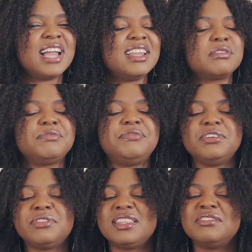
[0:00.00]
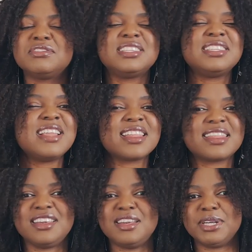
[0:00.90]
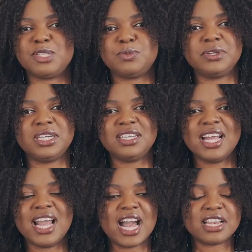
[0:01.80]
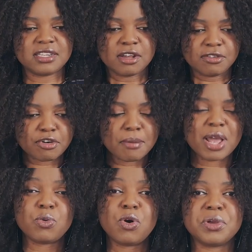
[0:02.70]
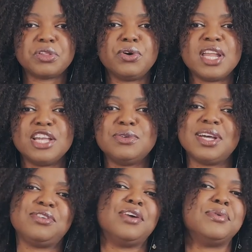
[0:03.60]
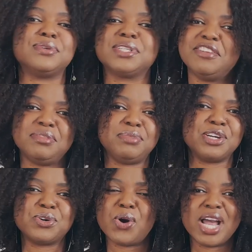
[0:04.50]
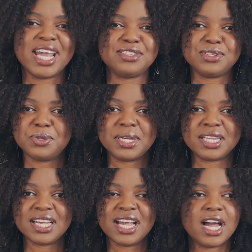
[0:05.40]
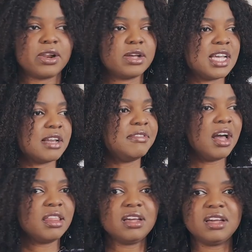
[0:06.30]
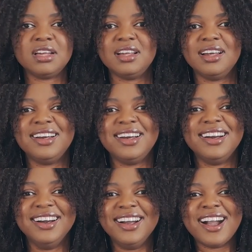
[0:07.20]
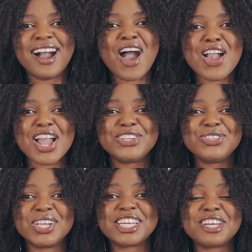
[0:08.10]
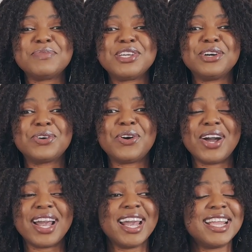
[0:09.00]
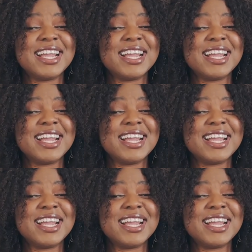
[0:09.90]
I could feel that there was nothing in my spirit. And from my walk with God, I knew that God was not giving me a go-ahead to do it. And I was like, Father, how can you not give me a go-ahead?